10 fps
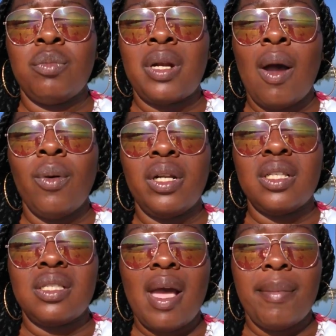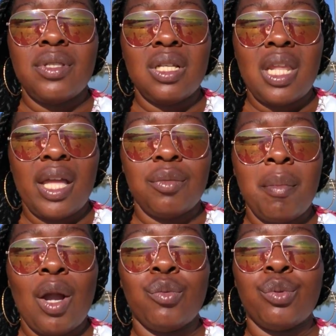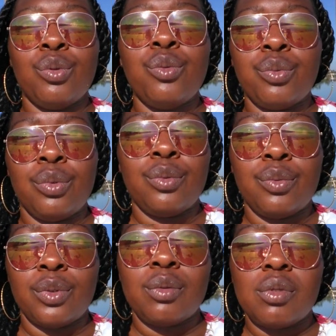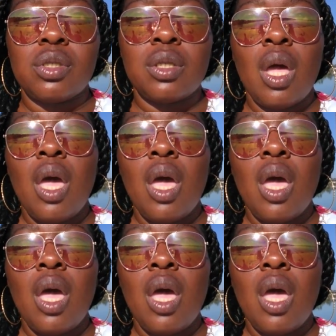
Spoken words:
But I wanted to tap into, like, my roots.